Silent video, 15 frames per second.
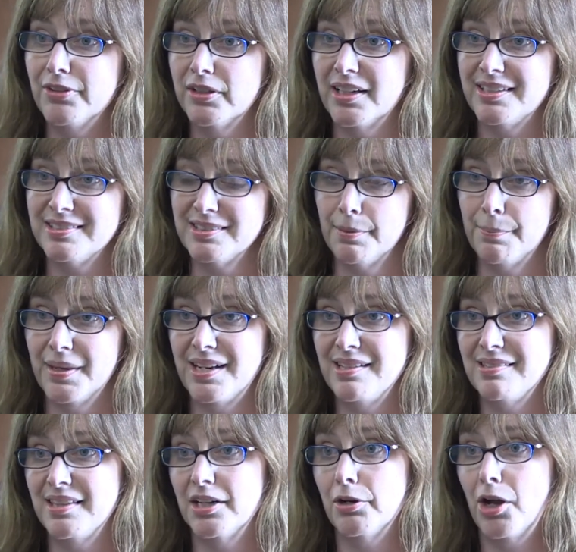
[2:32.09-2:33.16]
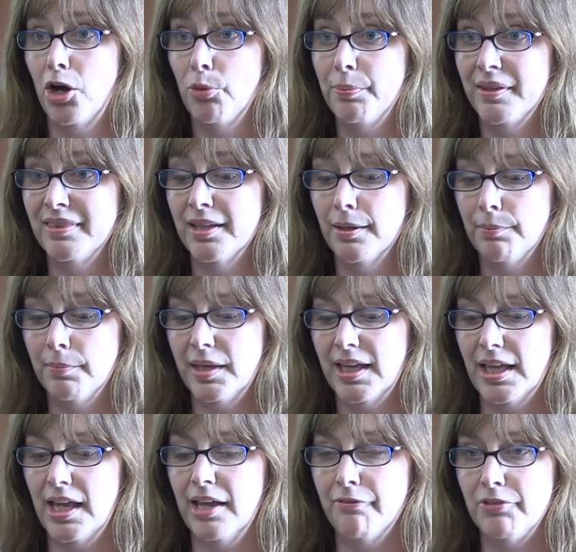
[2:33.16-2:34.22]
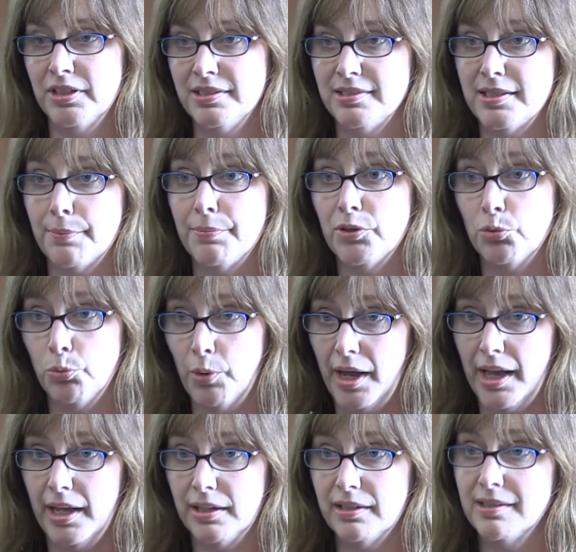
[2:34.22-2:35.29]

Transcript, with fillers: feel like somebody's there helping them every step of the way.